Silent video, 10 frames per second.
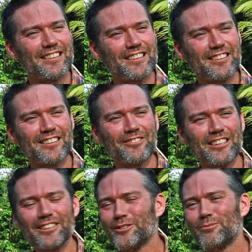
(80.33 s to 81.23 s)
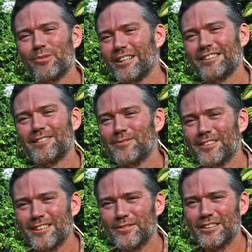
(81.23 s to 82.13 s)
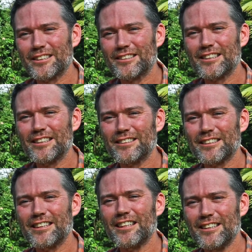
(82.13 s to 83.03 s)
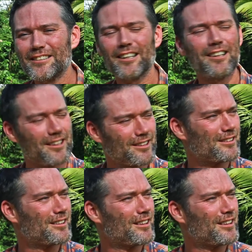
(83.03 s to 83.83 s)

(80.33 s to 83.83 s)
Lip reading: you could really use a break sometimes because it is hard.